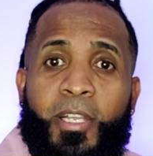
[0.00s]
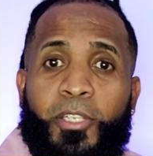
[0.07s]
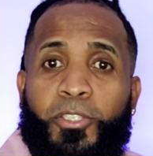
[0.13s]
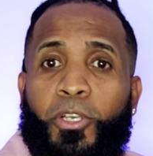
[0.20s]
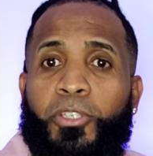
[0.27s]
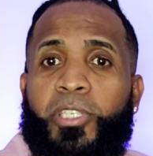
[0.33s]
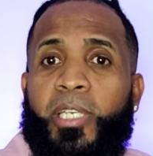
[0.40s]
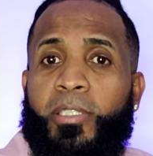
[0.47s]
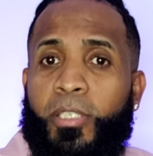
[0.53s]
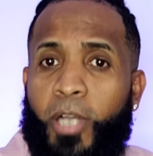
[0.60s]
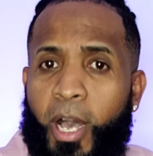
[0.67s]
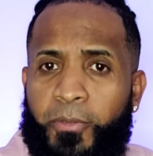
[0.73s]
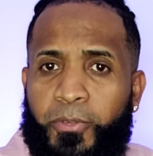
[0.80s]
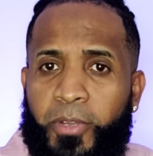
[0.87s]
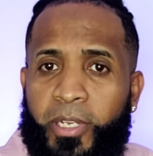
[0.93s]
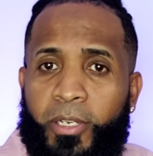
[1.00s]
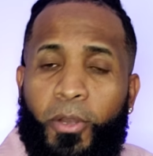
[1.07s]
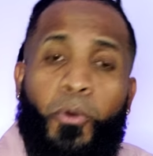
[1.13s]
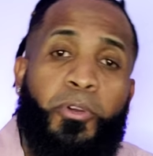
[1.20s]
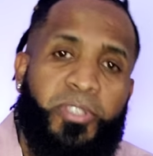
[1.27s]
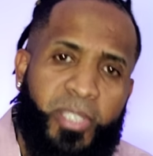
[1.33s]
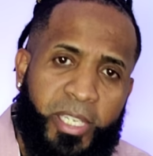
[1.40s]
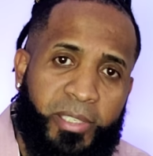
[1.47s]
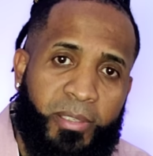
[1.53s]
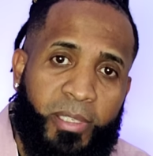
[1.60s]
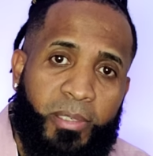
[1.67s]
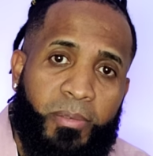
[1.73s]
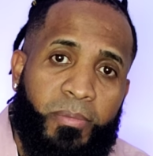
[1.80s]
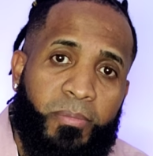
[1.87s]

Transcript: such as coughing or sneezing.